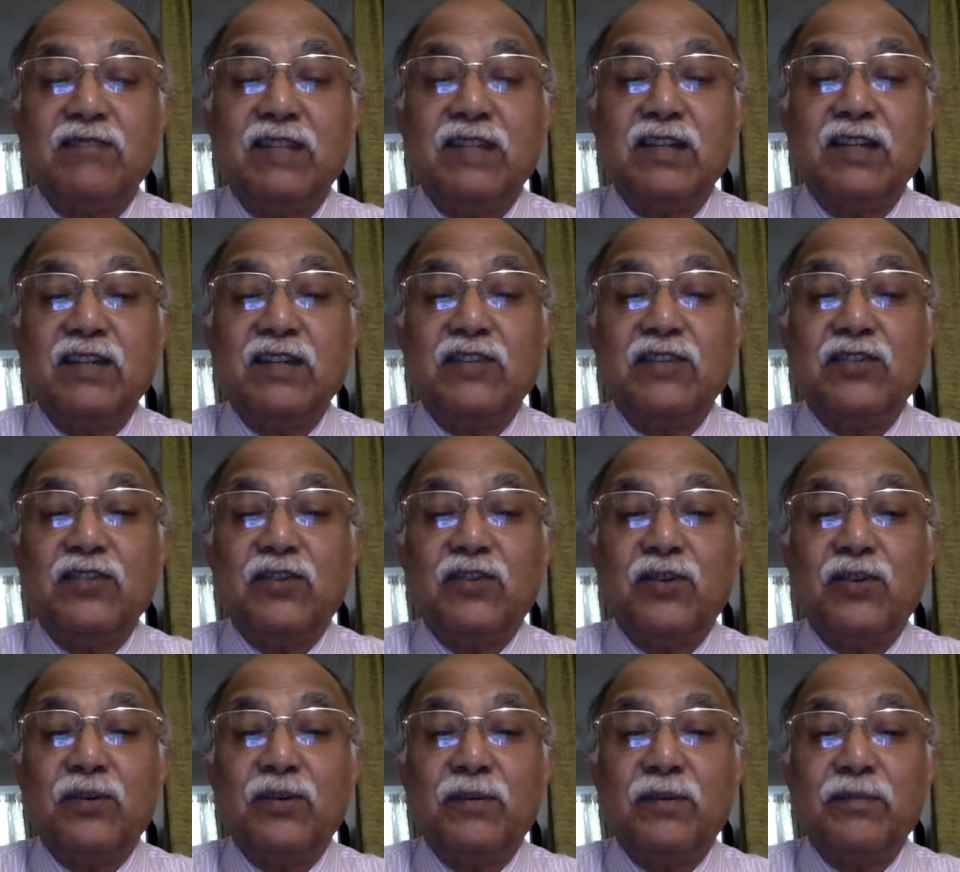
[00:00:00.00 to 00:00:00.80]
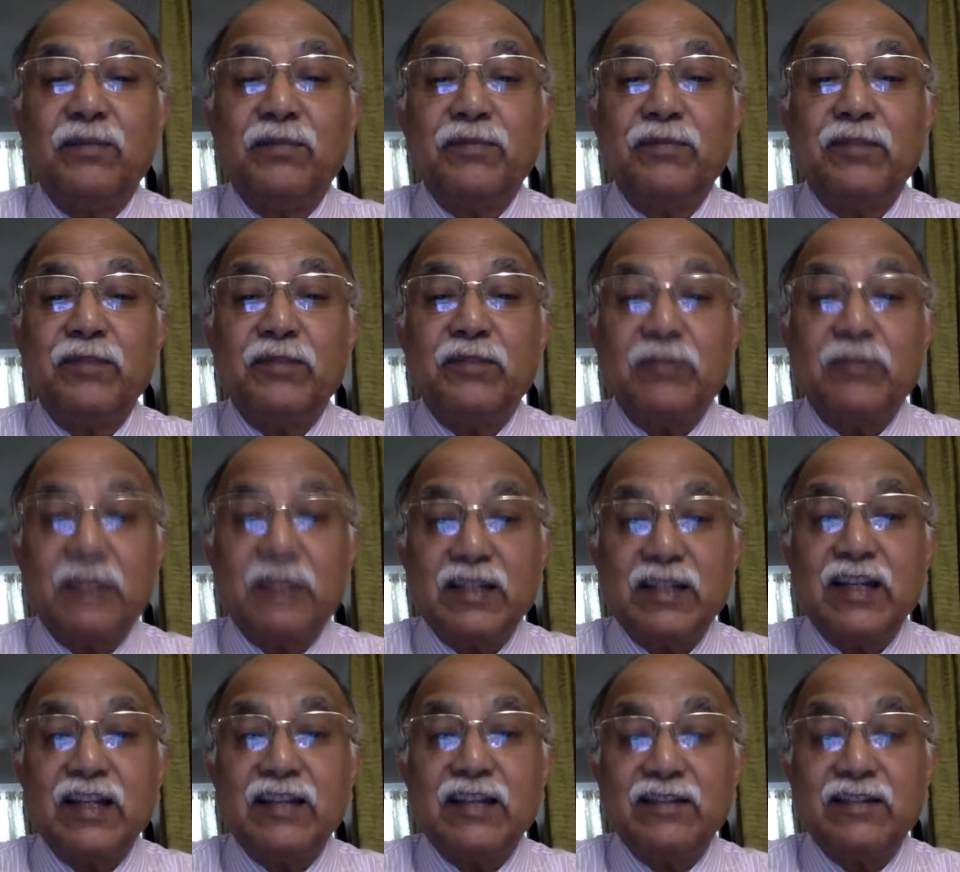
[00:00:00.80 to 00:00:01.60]
So,
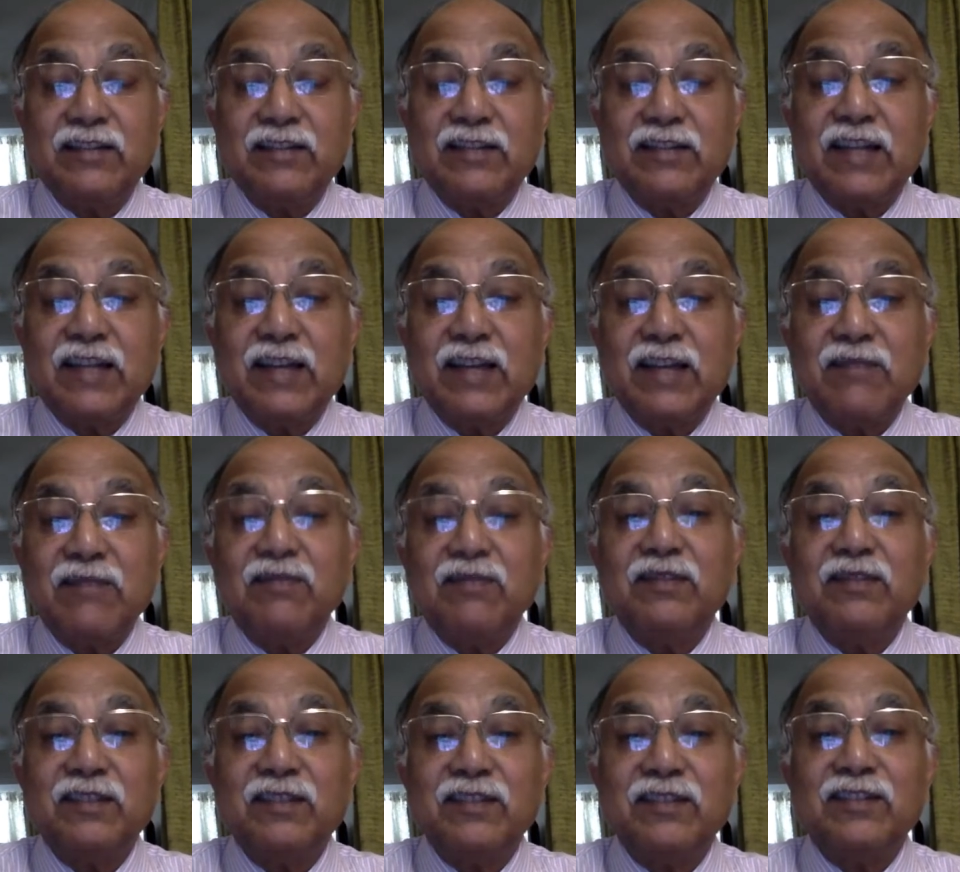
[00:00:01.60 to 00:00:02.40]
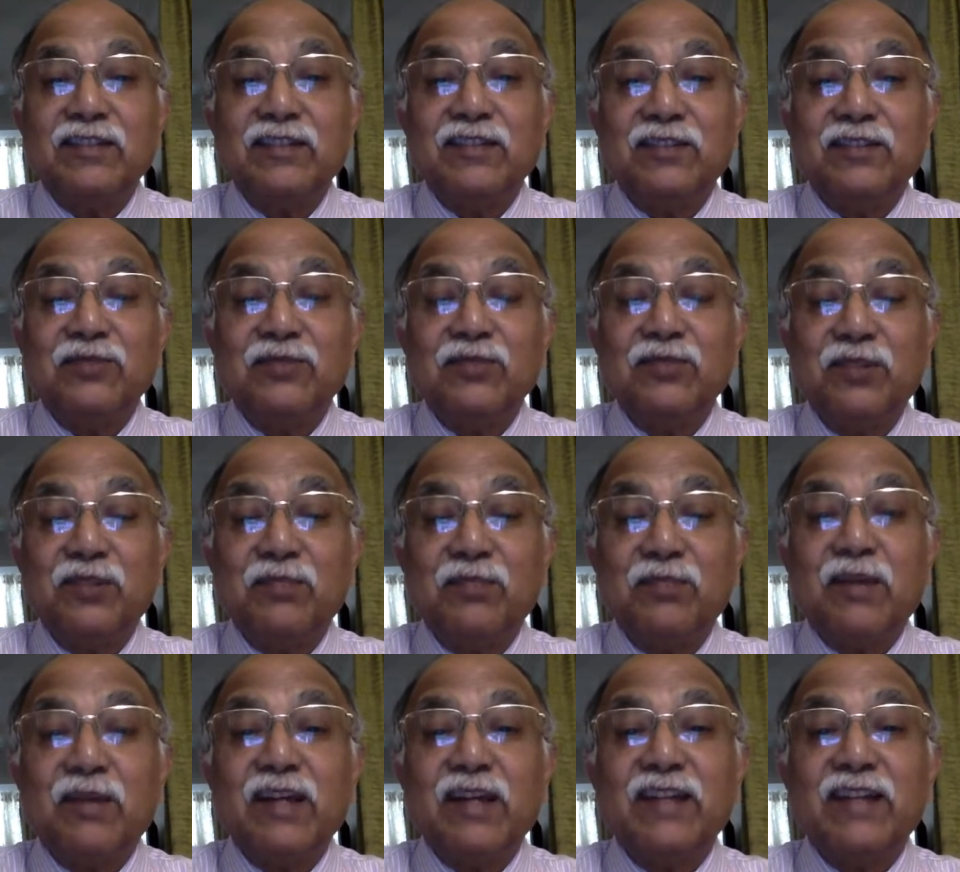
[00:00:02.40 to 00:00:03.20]
especially at this time, this is a good
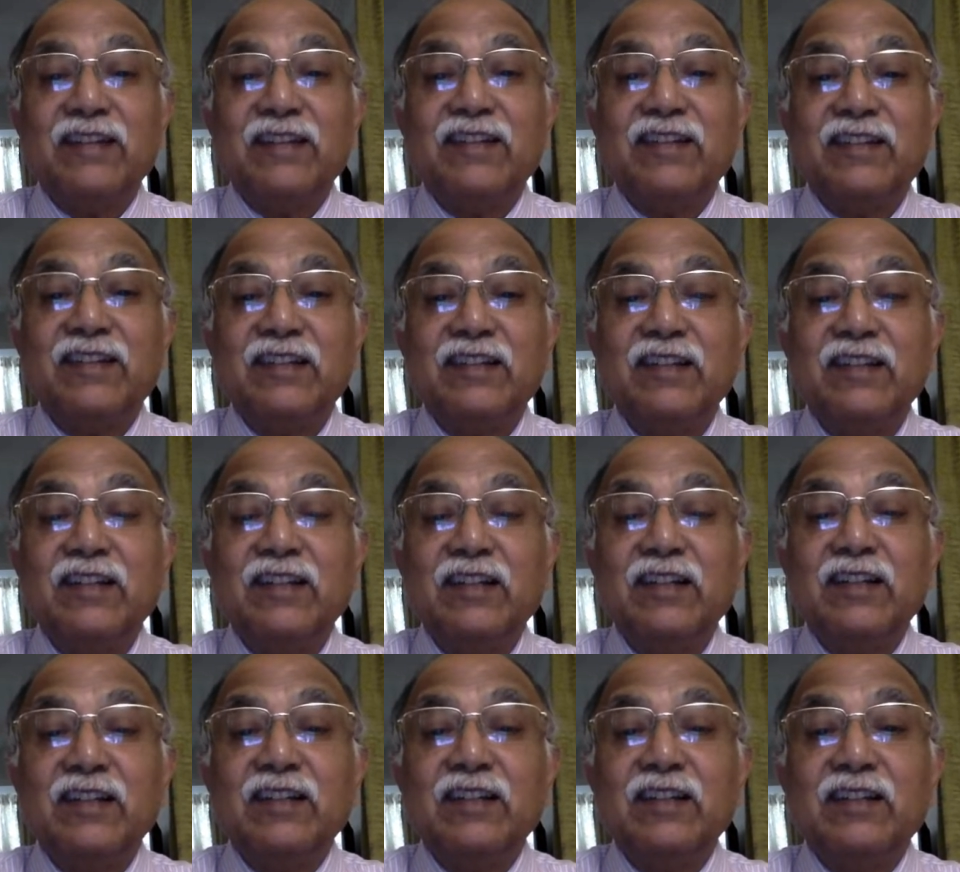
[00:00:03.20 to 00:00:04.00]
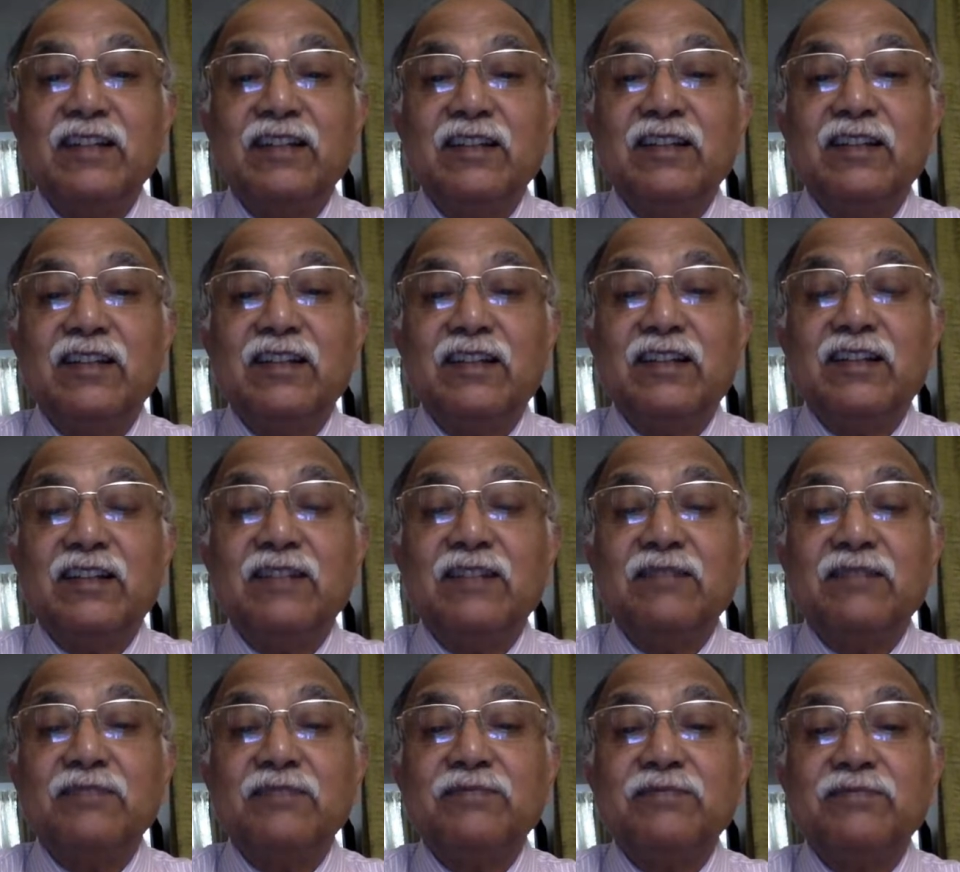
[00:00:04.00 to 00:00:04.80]
reminder
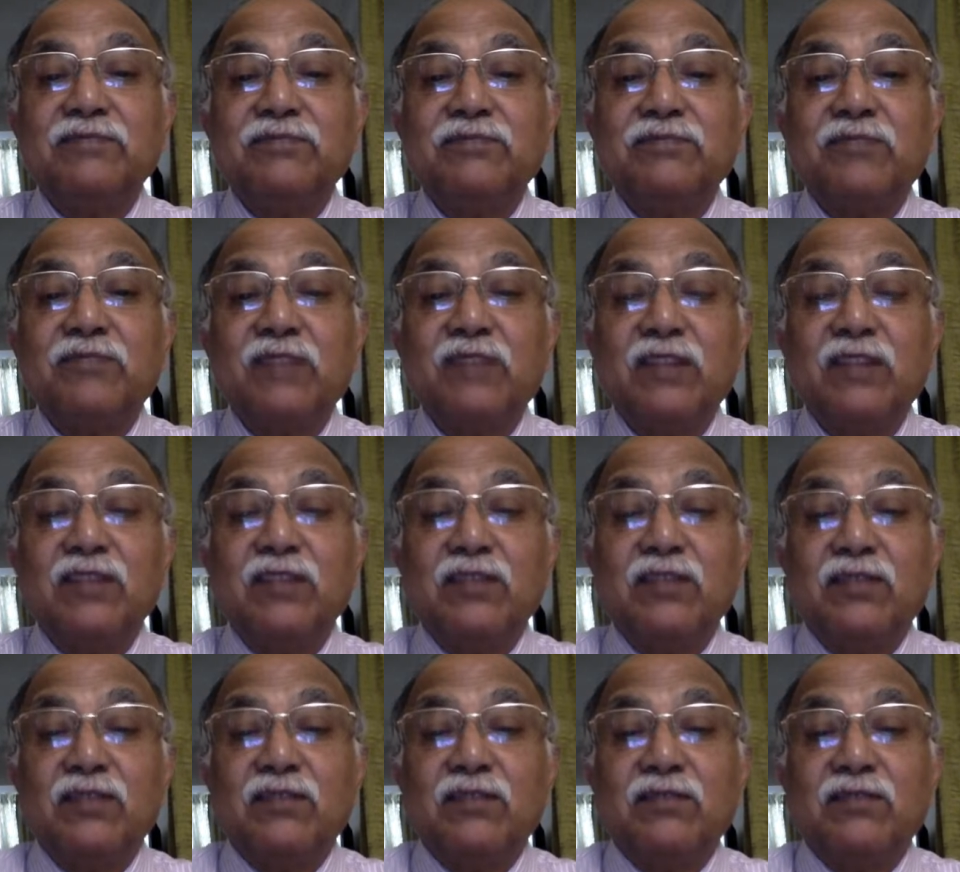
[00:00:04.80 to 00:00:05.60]
that this,